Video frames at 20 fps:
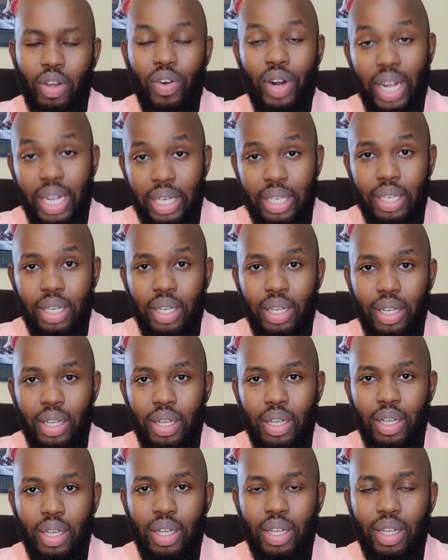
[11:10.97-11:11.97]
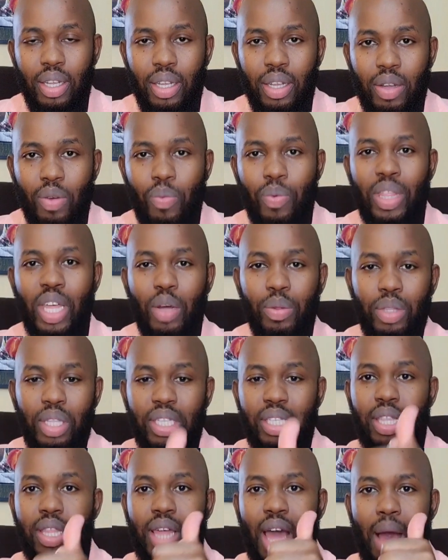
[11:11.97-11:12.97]
Right? Without
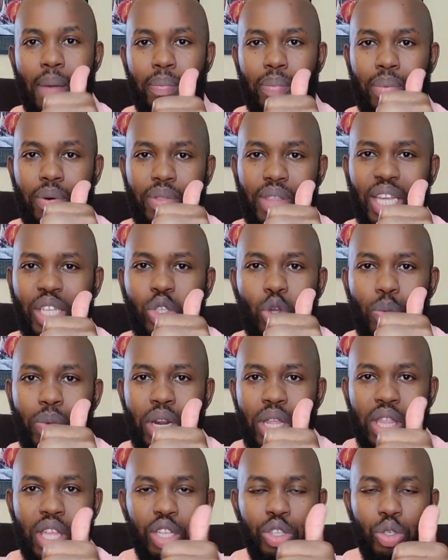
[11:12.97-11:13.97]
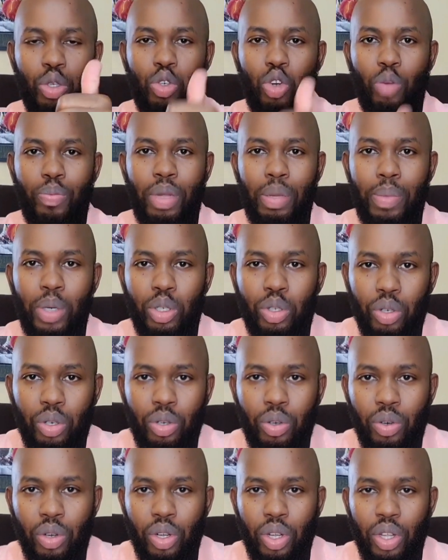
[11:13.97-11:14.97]
this thumb, there are so many things you'd not be able to
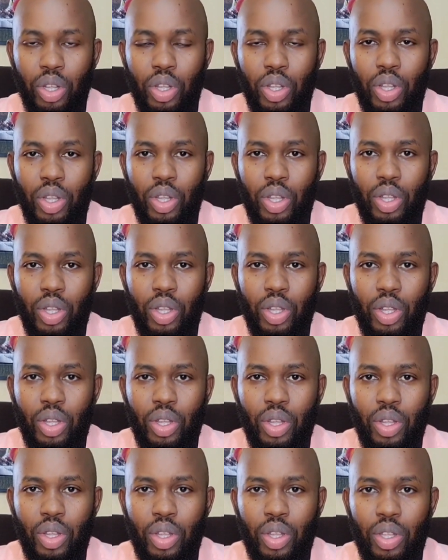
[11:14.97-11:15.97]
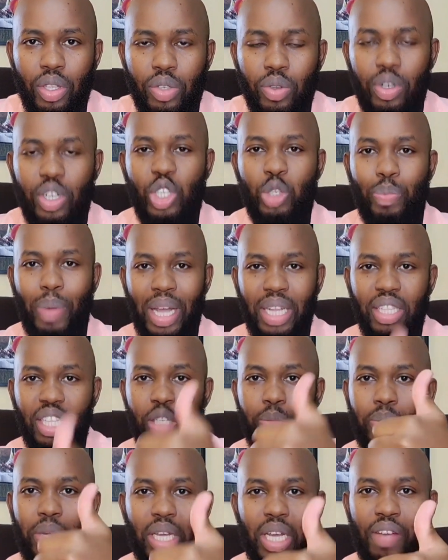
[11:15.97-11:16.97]
do. So despite
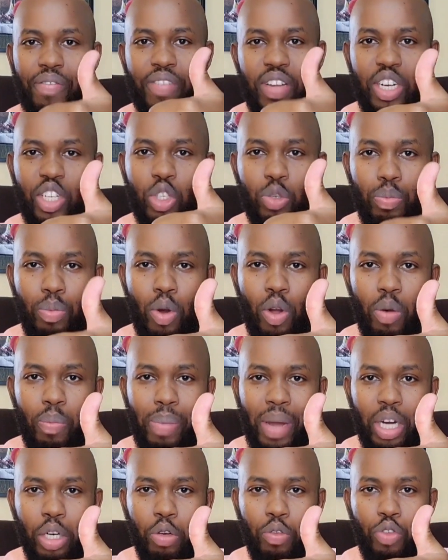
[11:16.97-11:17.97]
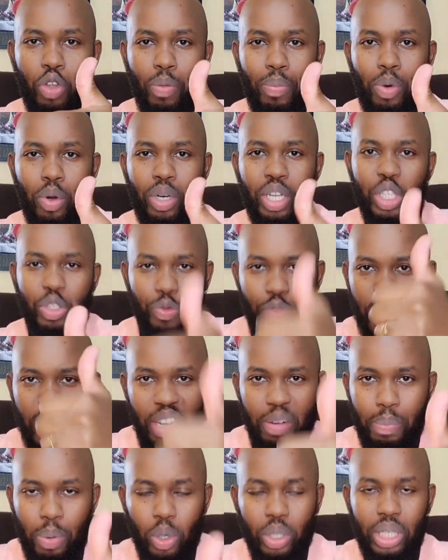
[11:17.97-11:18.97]
this being a very small part of your body, it's
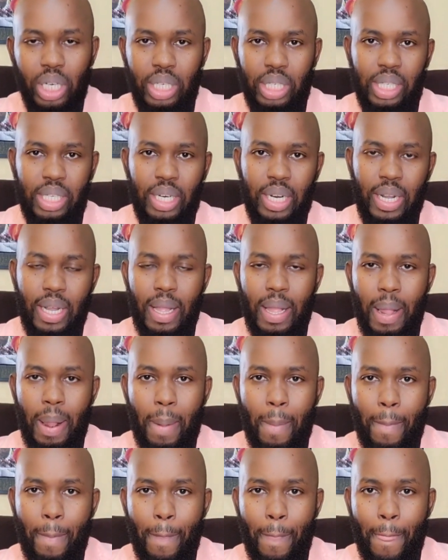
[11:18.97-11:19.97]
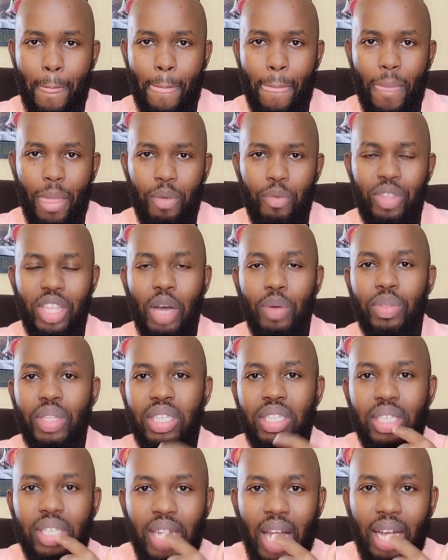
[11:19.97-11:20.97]
very important. Without
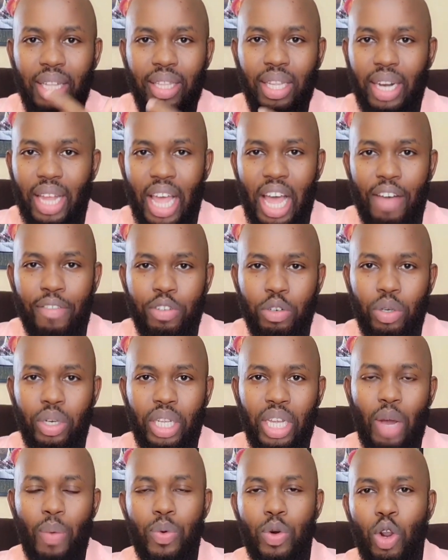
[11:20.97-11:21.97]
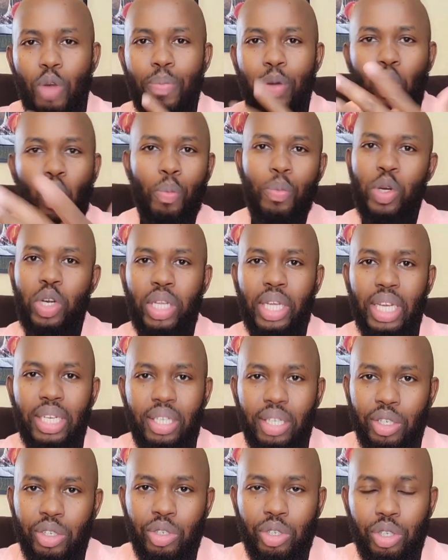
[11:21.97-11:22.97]
this tongue that I have today, I would not be
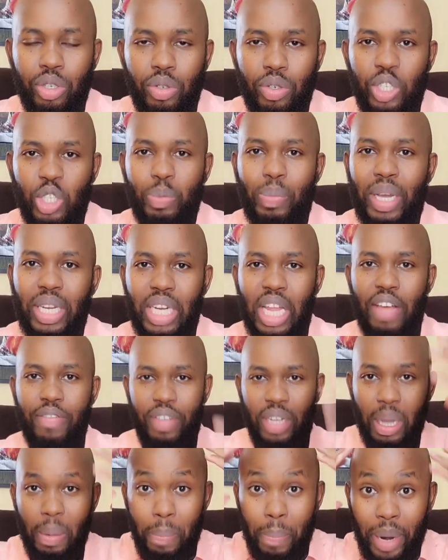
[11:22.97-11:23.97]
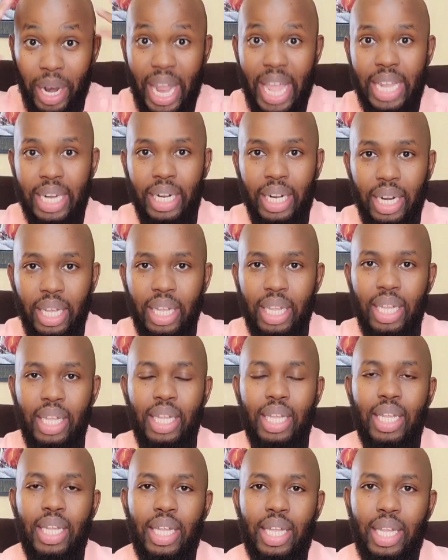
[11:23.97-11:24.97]
communicating to you. Despite having a brain,
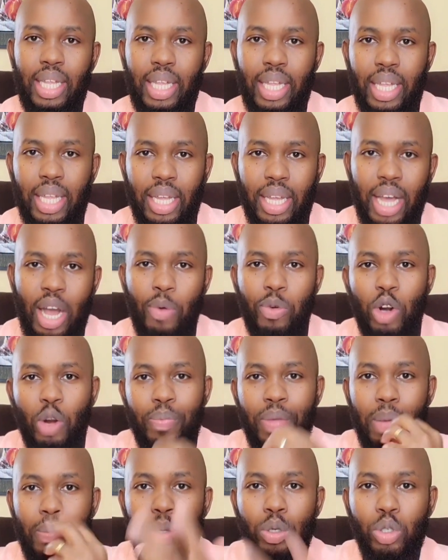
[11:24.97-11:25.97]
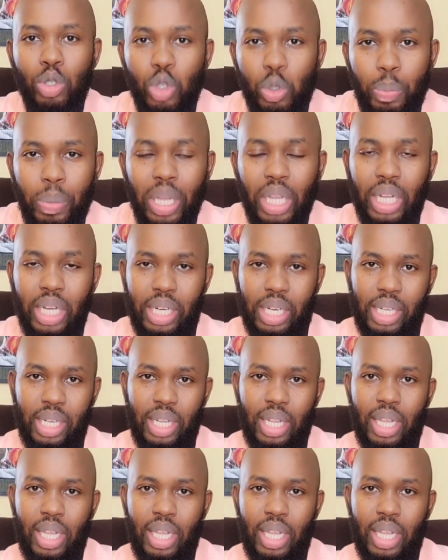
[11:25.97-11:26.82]
I would not be able to speak.